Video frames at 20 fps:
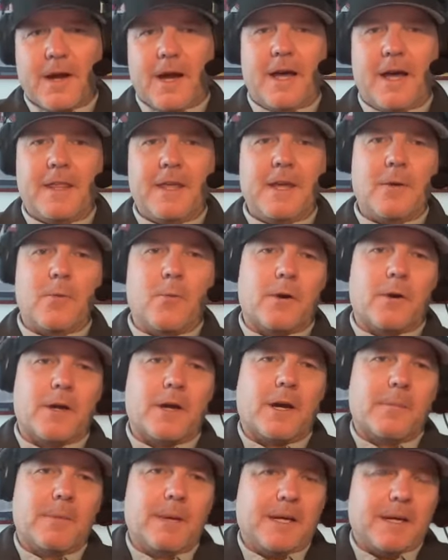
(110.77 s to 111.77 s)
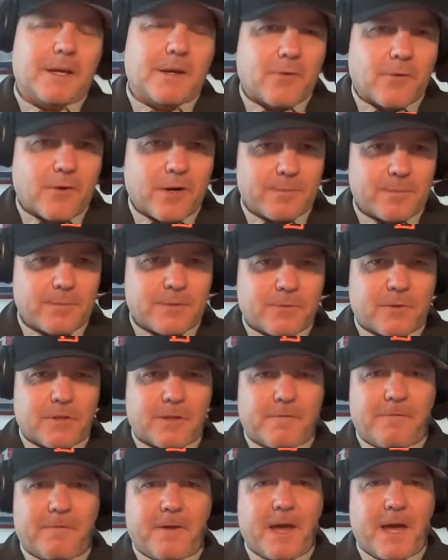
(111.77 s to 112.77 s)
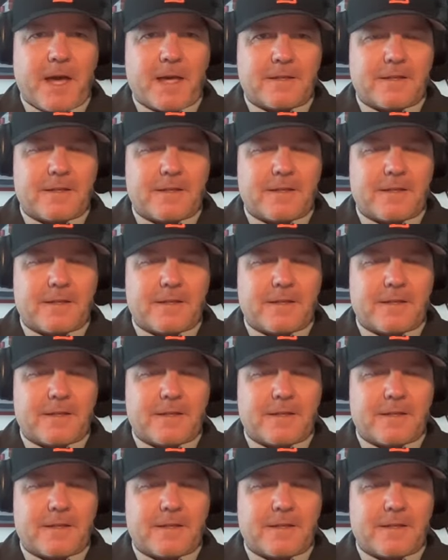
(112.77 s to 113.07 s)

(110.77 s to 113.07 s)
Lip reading: I think we're coming to grips with the fact